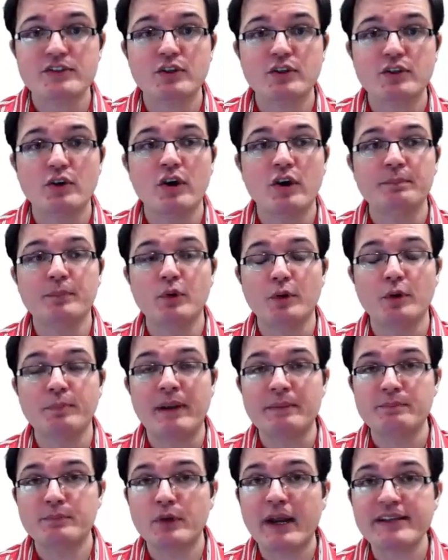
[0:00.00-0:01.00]
on
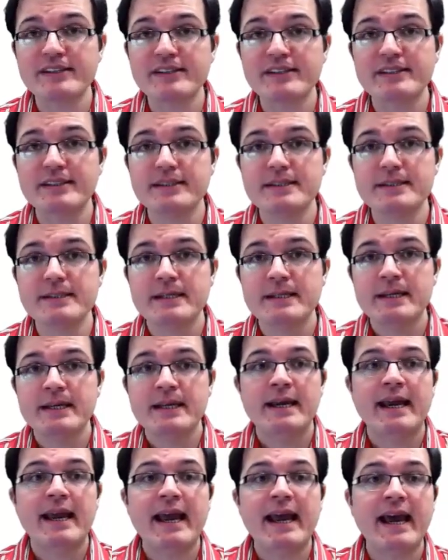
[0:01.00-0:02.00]
broadband prices
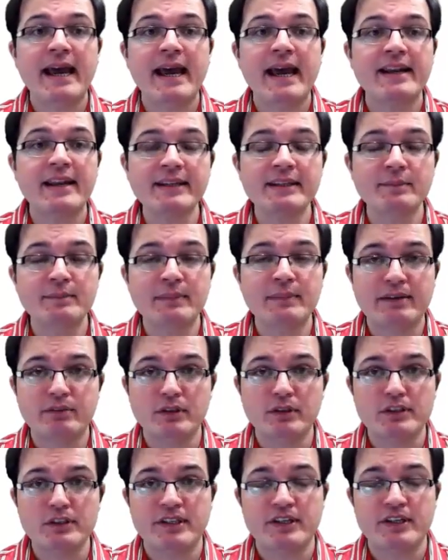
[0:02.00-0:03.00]
and income
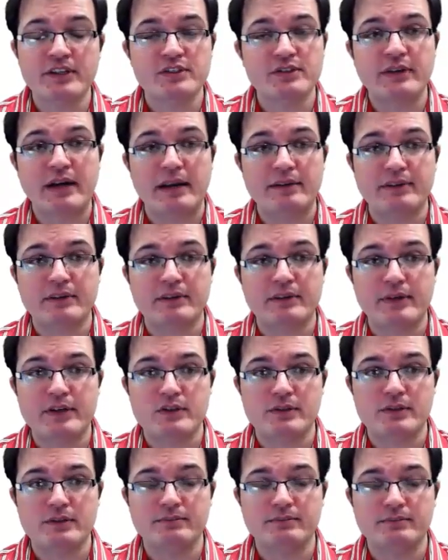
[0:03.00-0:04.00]
levels in a geographic
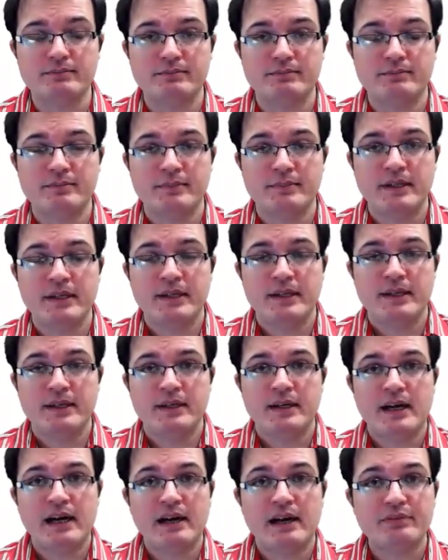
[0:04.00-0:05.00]
region.
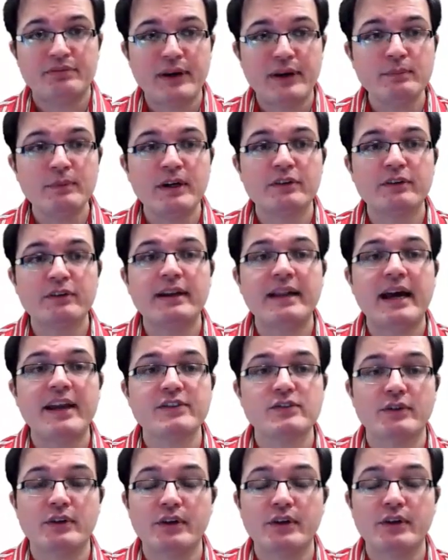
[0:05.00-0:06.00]
Our framework relies
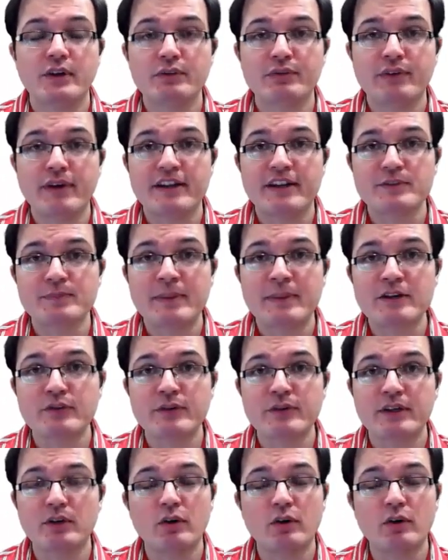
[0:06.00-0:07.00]
on a new fairness
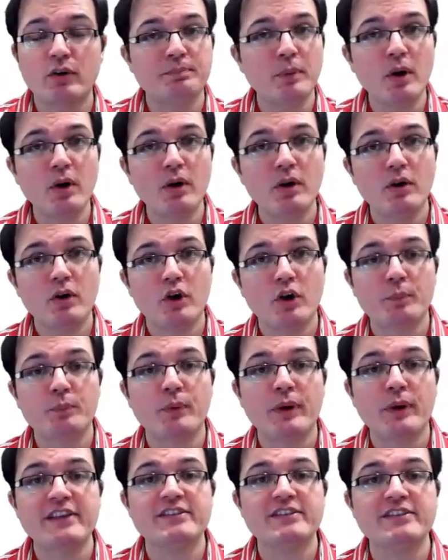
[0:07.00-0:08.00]
metric called PAW, or
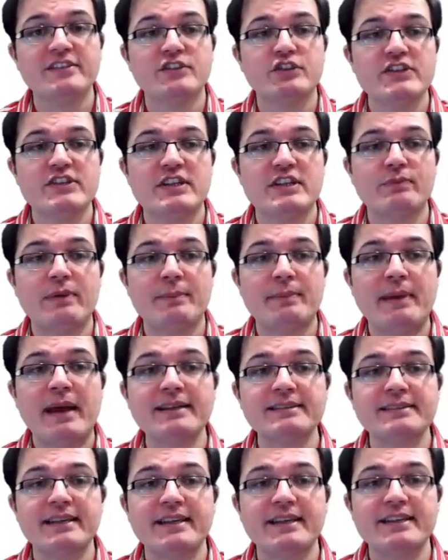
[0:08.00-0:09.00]
Price Adjusted Web
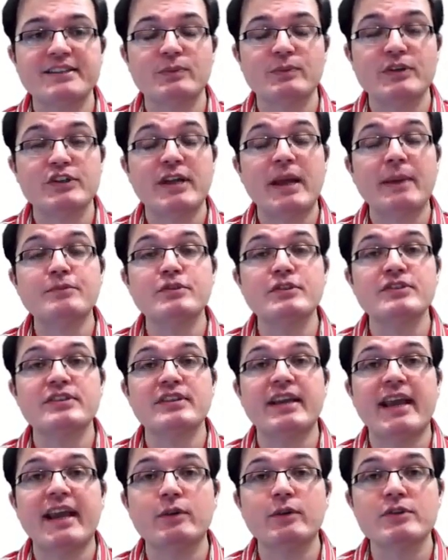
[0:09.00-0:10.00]
Access, which captures the
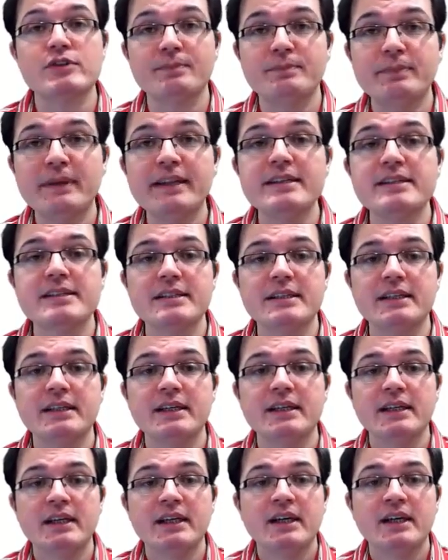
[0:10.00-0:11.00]
equitability
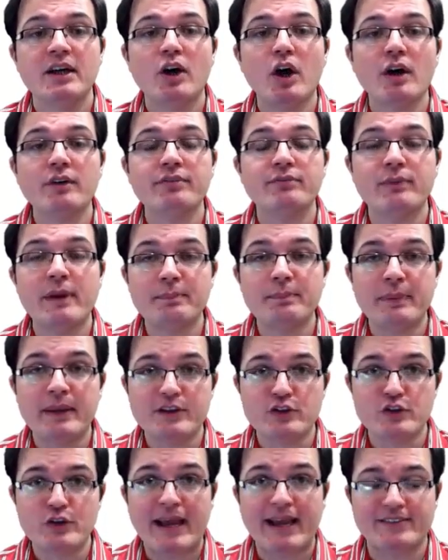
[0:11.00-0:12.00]
of web
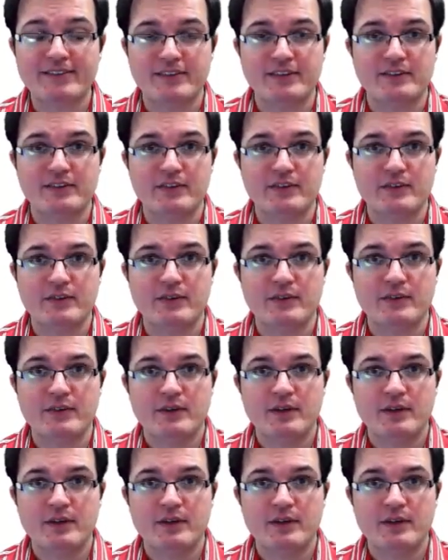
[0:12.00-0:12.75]
page accesses.